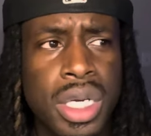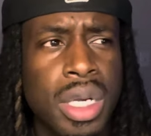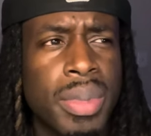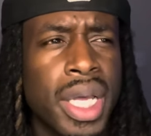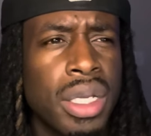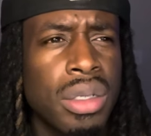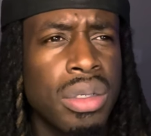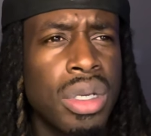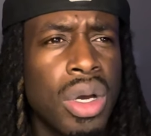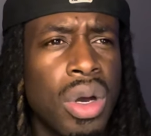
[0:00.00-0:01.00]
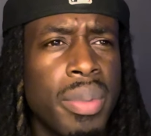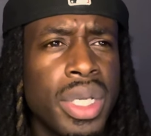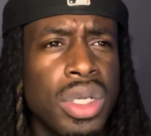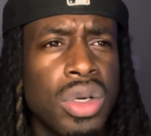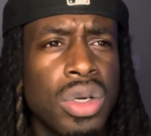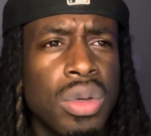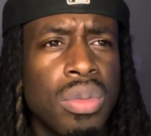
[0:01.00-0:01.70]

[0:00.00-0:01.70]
I'm like, no, I'm in Europe.